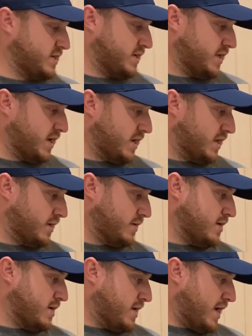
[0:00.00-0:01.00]
and
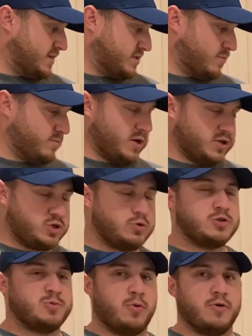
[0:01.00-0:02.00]
it has a
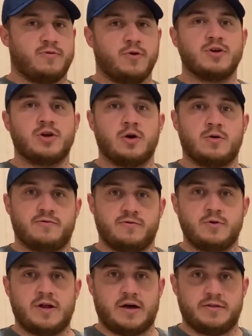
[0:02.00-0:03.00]
huge portfolio of
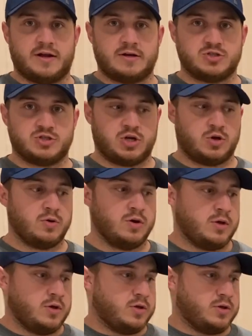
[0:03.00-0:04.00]
food out there. So
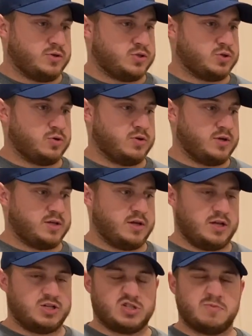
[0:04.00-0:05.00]

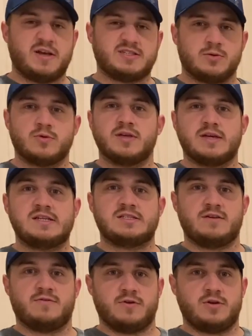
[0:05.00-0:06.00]
it just makes it really
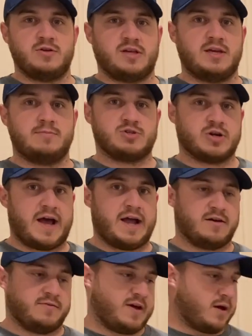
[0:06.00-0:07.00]
easy for you to keep track
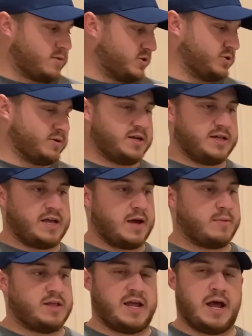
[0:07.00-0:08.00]
of how much you're eating, how
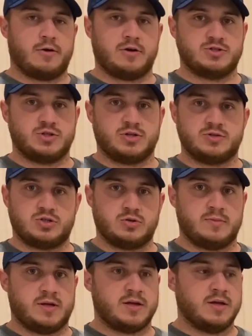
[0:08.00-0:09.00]
many calories you're
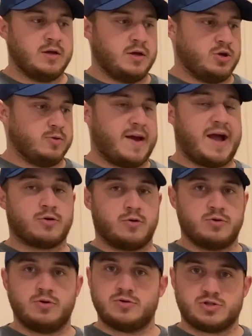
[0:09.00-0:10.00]
consuming, your
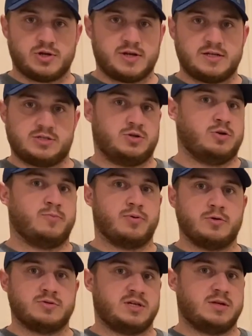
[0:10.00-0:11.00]
macronutrients, or your
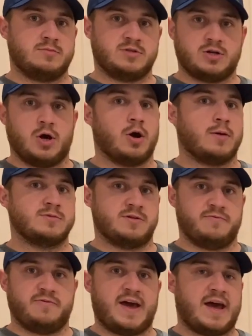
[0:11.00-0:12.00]
proteins, carbs,
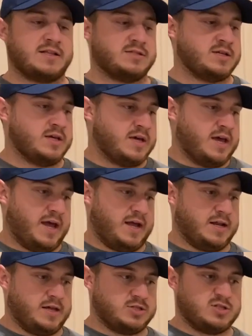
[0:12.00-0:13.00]
and fats,
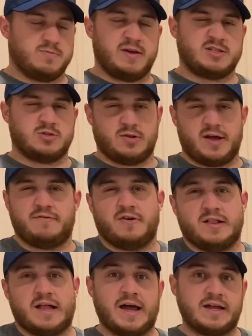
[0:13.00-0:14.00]
and it just makes your life a
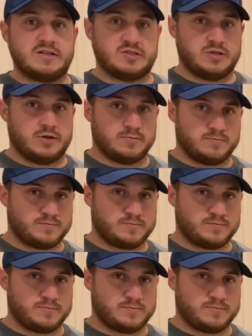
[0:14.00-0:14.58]
lot easier.